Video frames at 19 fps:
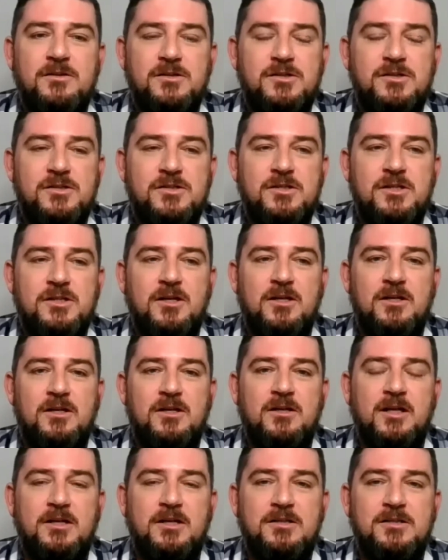this
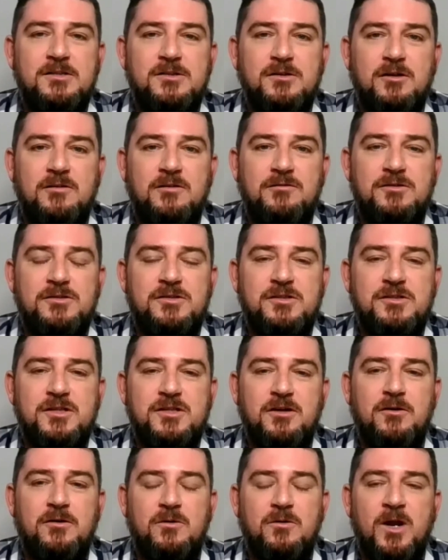latest harvest is
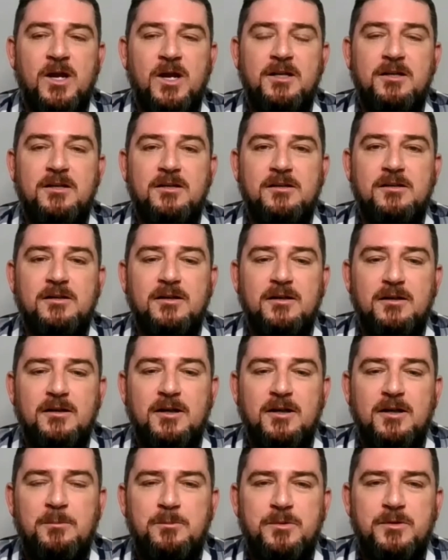going to rank
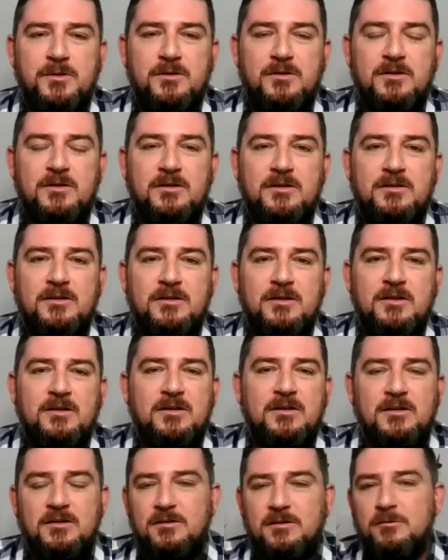up in the
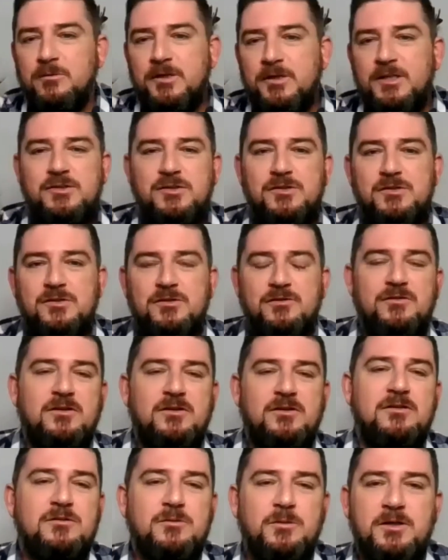regions of
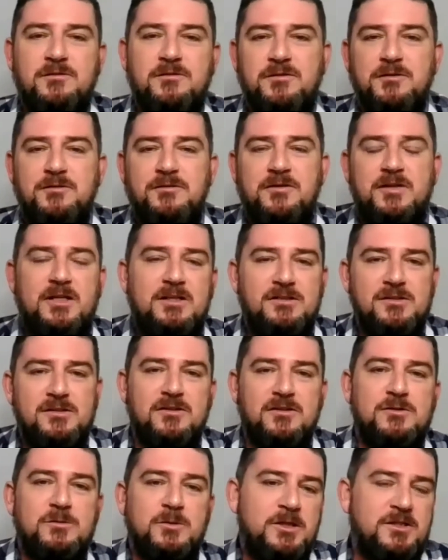the 2015s and
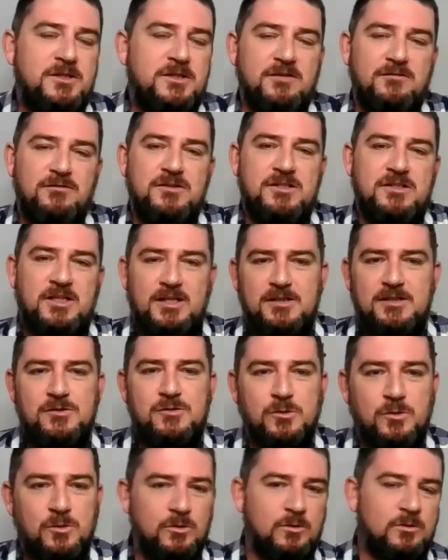the 2017s,
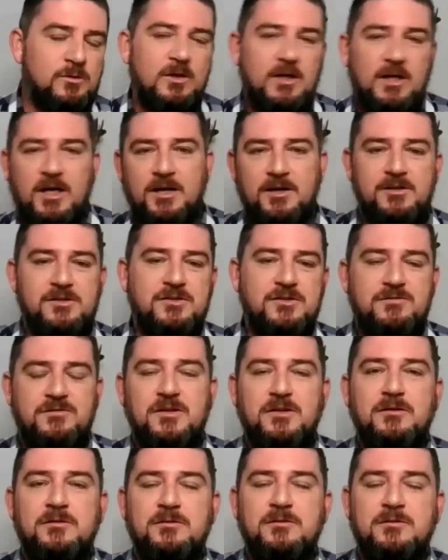or how does it
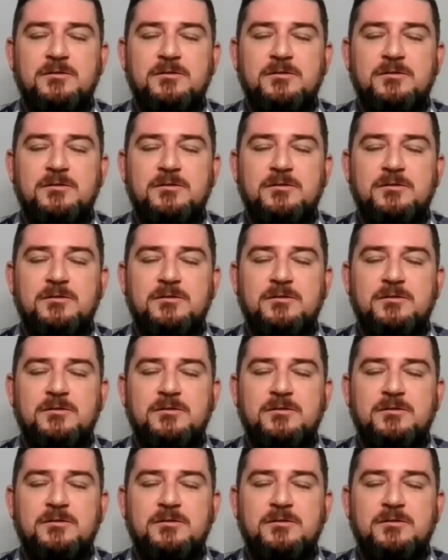feel?